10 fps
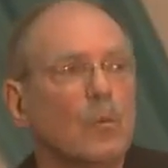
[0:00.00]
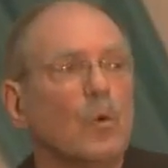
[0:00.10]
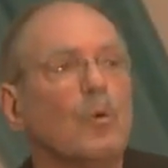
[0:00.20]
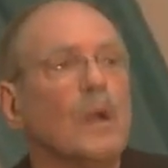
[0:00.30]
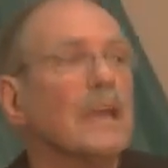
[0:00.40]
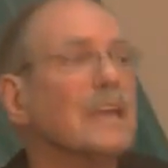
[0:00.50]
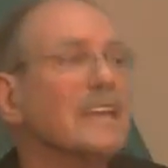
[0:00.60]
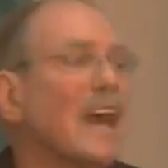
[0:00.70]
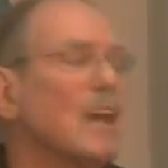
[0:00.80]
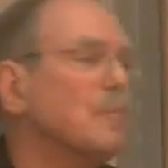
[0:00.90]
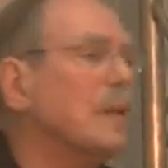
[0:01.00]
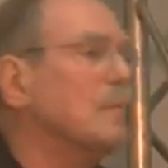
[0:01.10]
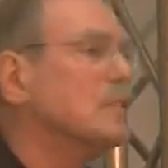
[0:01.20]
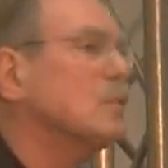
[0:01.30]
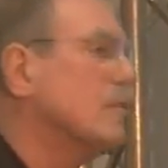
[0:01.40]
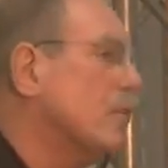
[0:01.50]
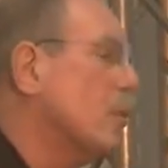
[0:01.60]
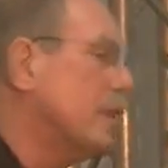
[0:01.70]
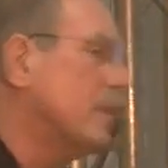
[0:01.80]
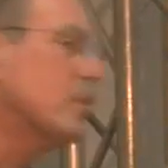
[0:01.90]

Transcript: will not be able to avoid